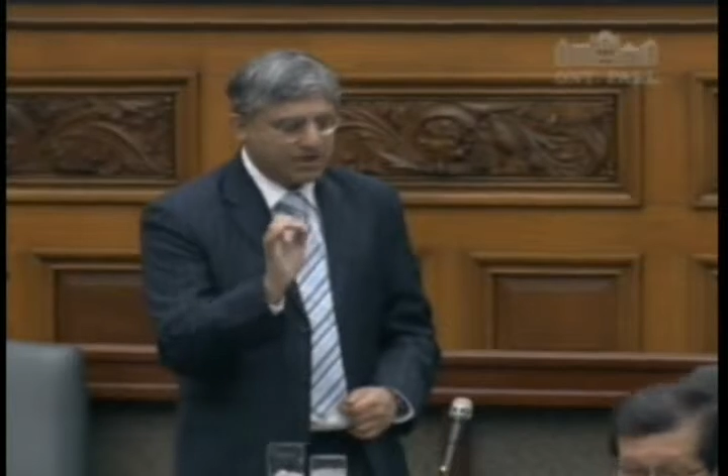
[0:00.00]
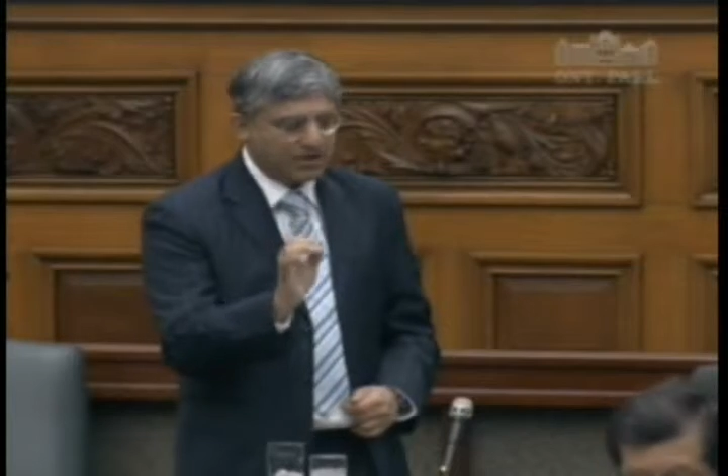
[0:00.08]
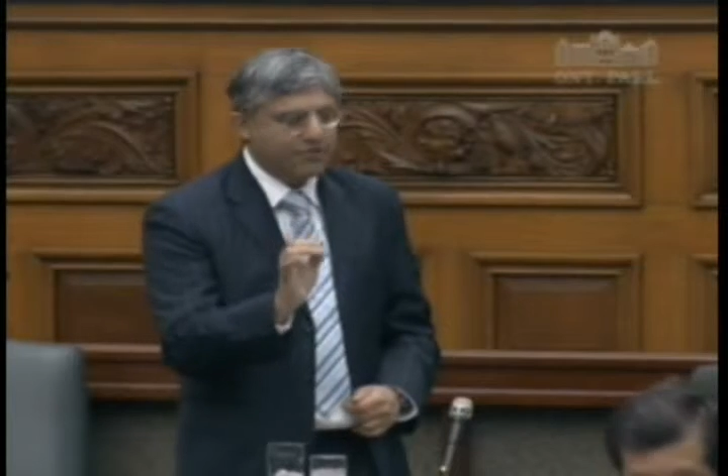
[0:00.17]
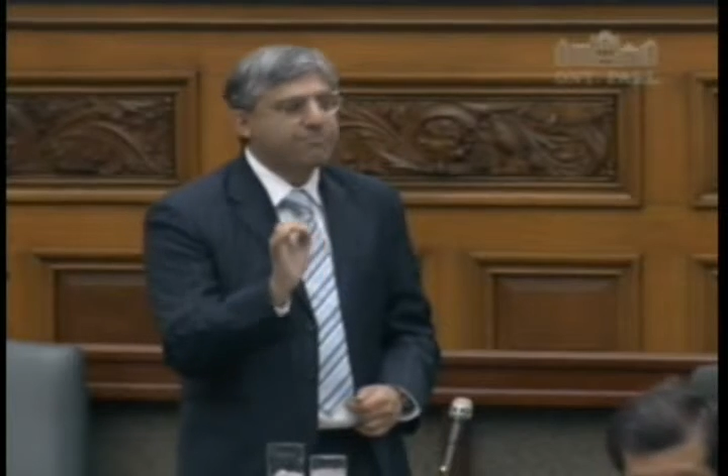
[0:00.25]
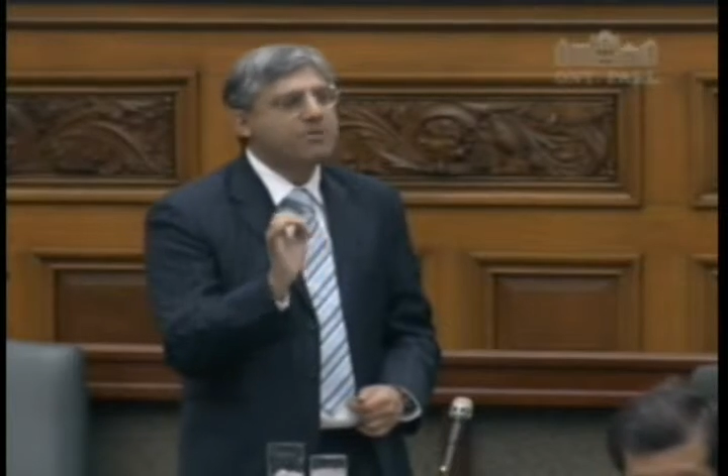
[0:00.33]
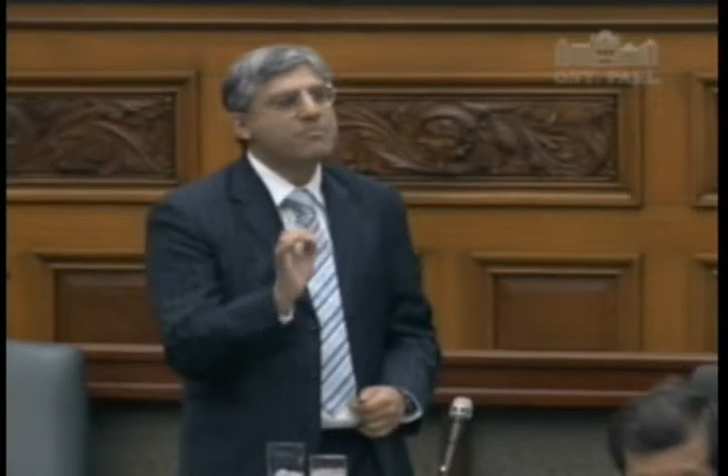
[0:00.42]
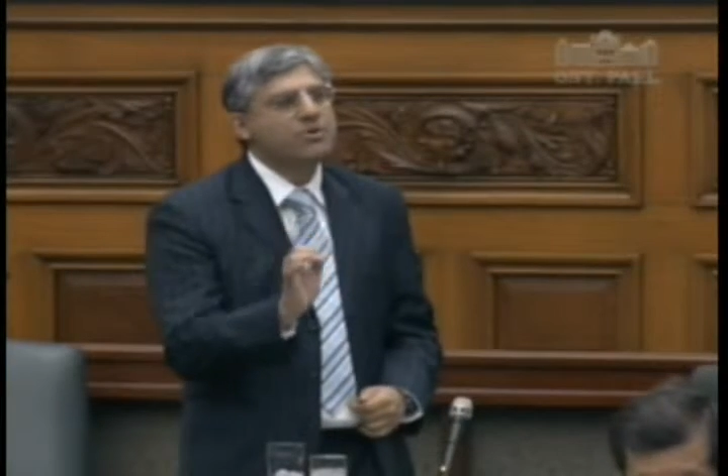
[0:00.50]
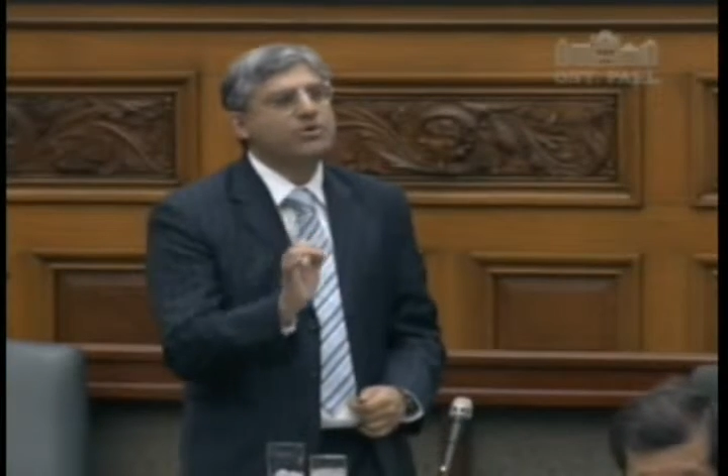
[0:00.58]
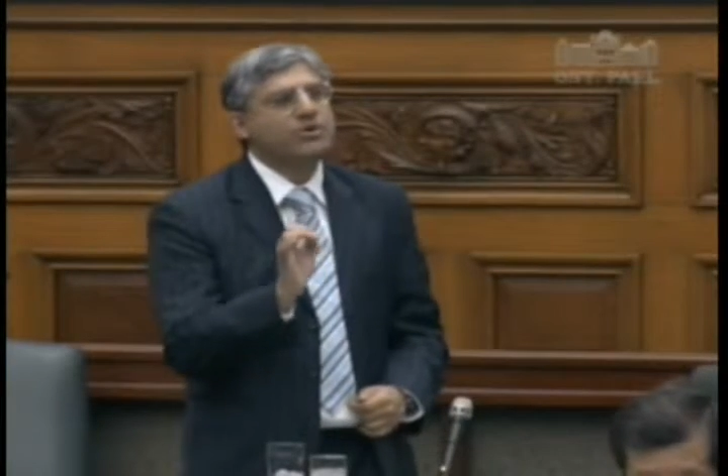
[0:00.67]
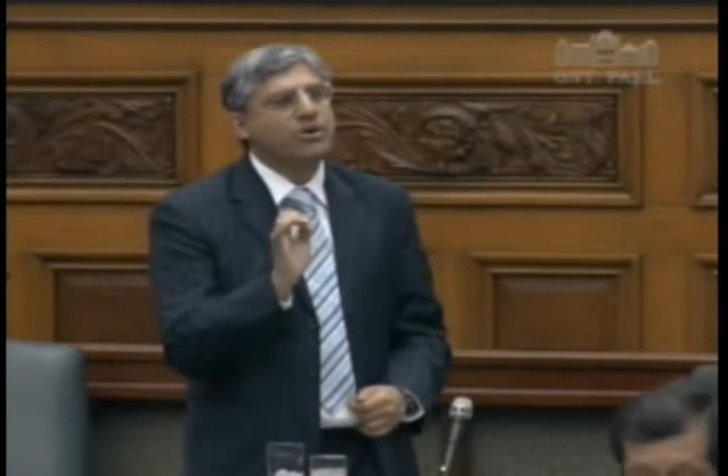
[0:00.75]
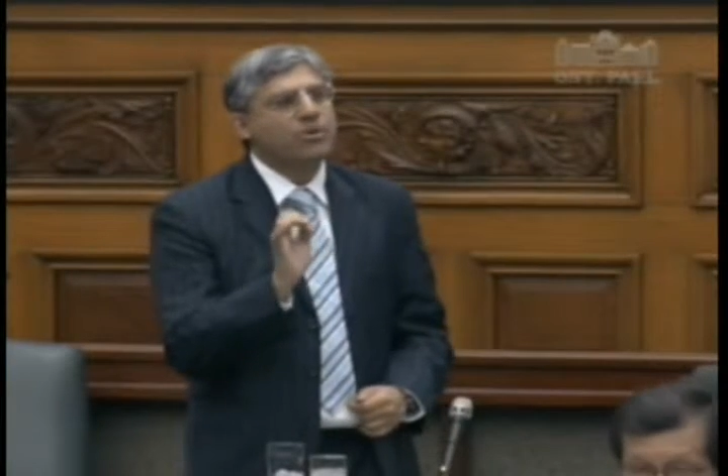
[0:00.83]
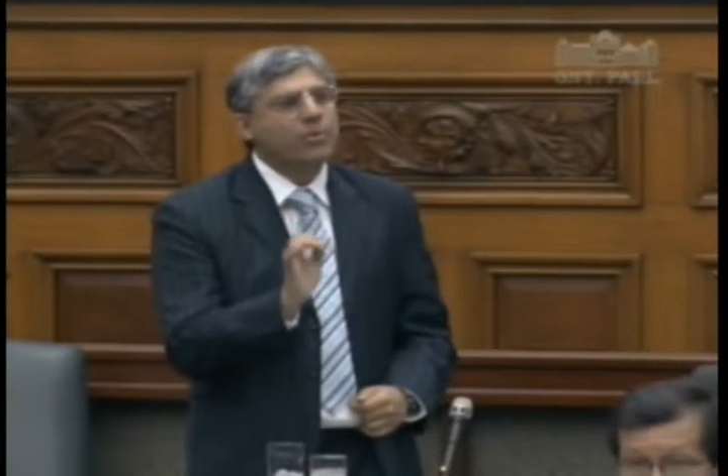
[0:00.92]
health
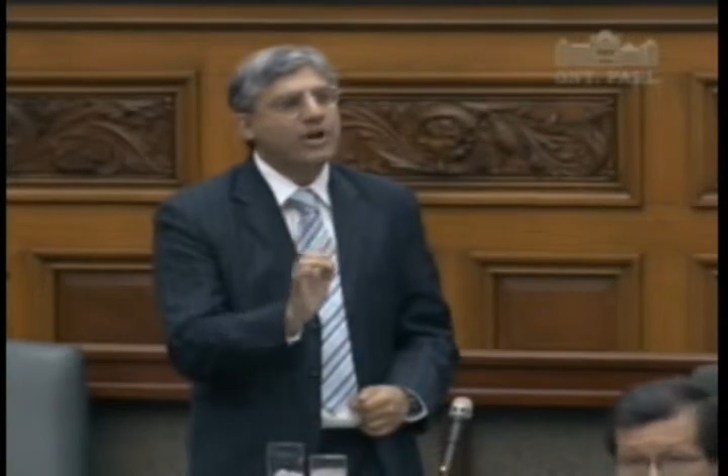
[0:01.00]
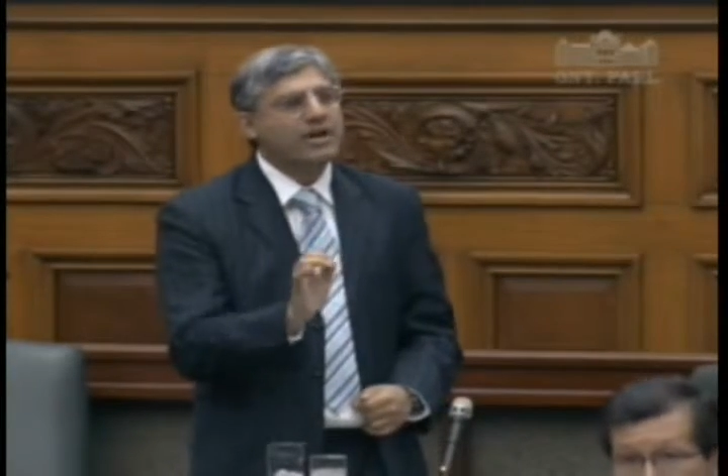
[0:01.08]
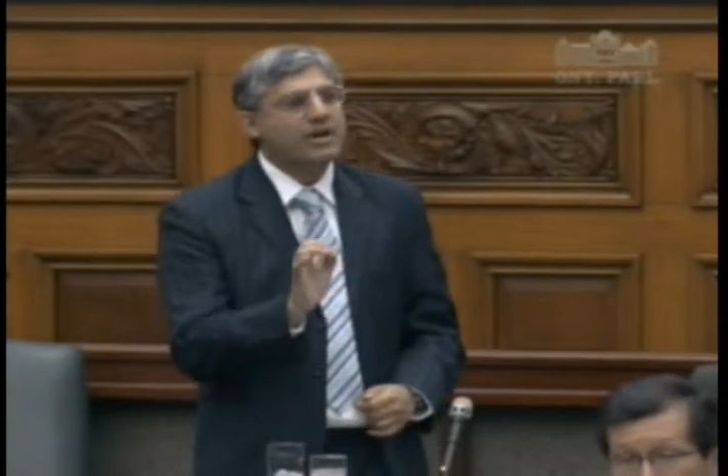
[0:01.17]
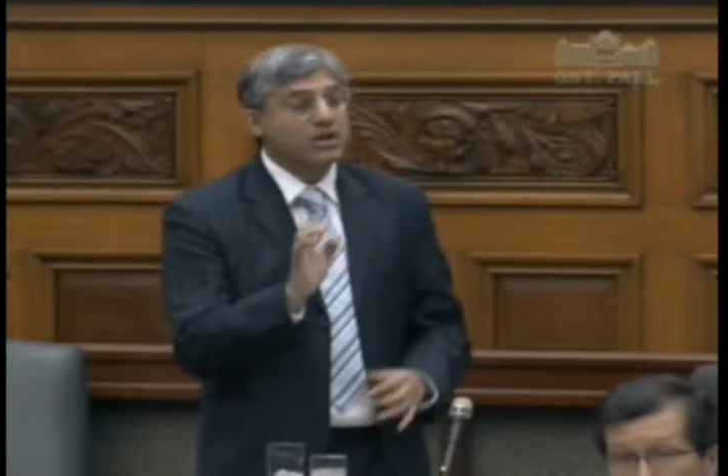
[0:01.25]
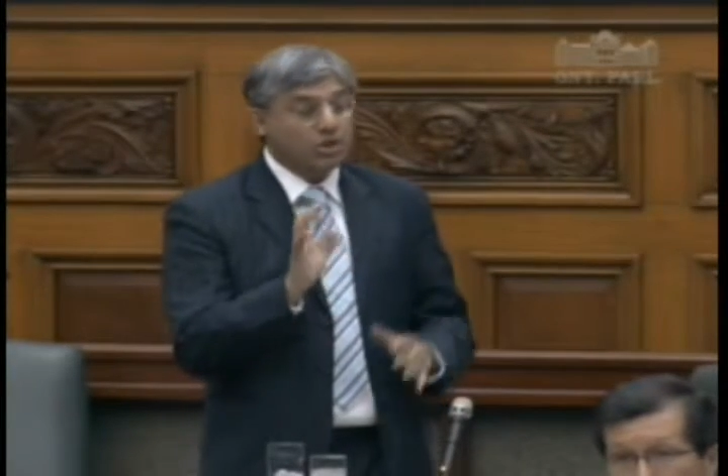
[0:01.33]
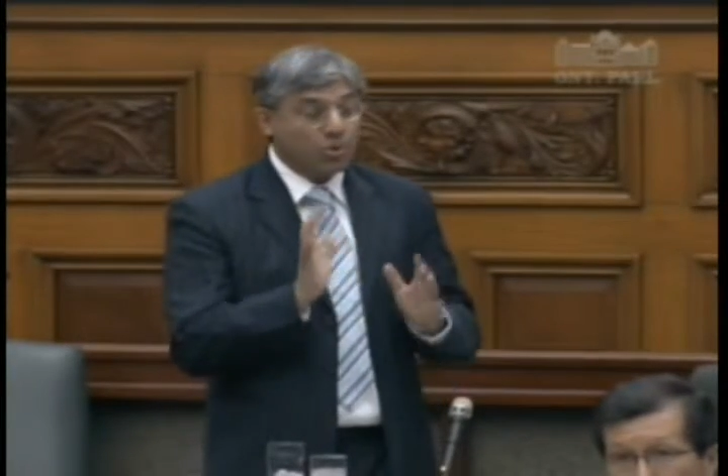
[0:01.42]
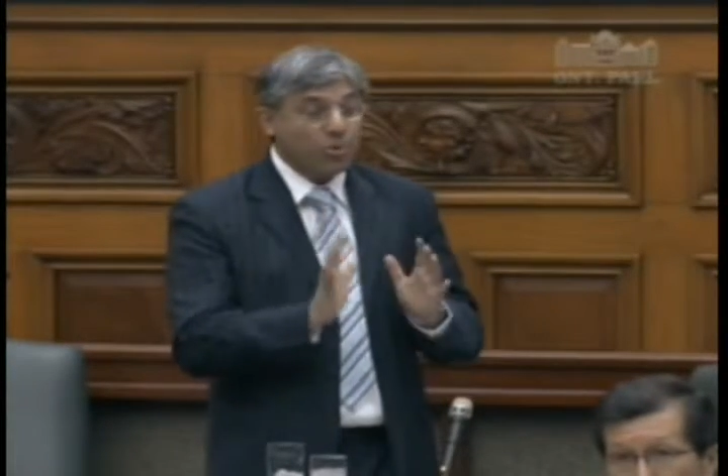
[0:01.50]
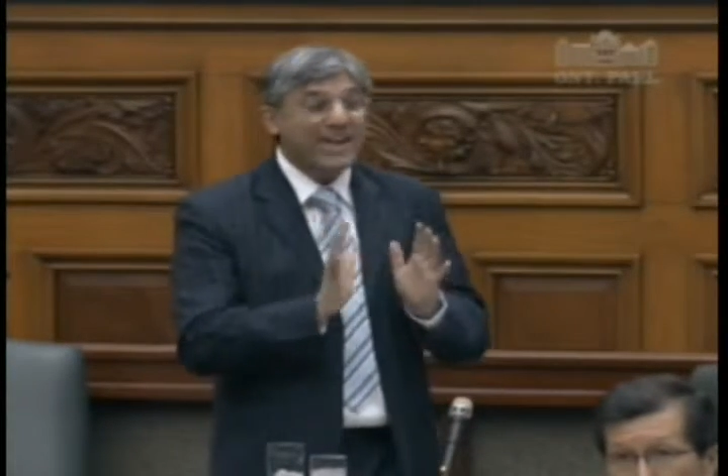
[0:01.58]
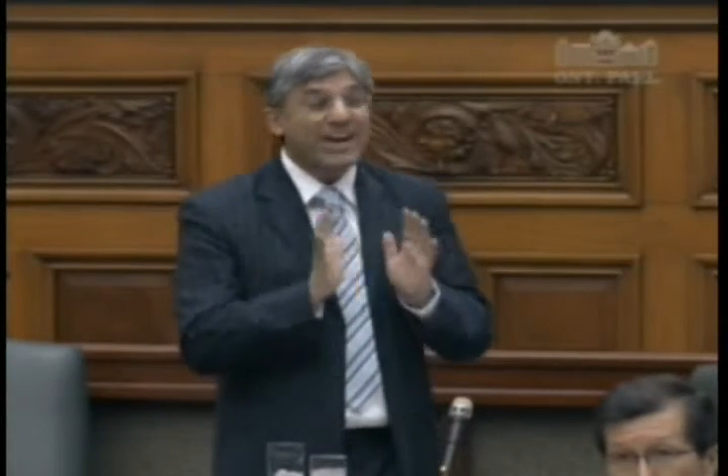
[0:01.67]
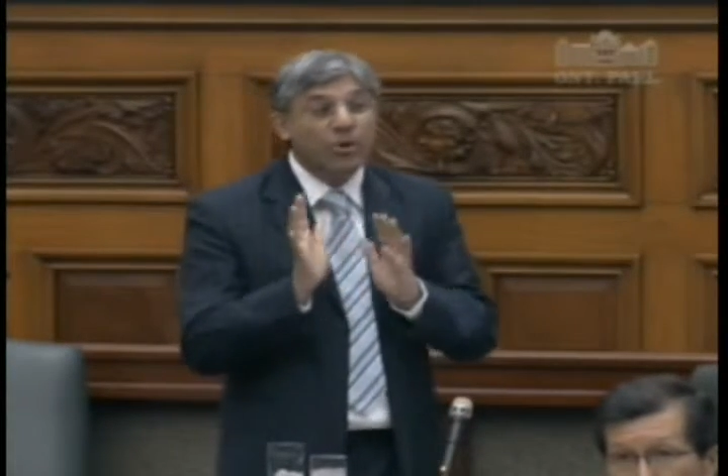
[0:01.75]
promote your way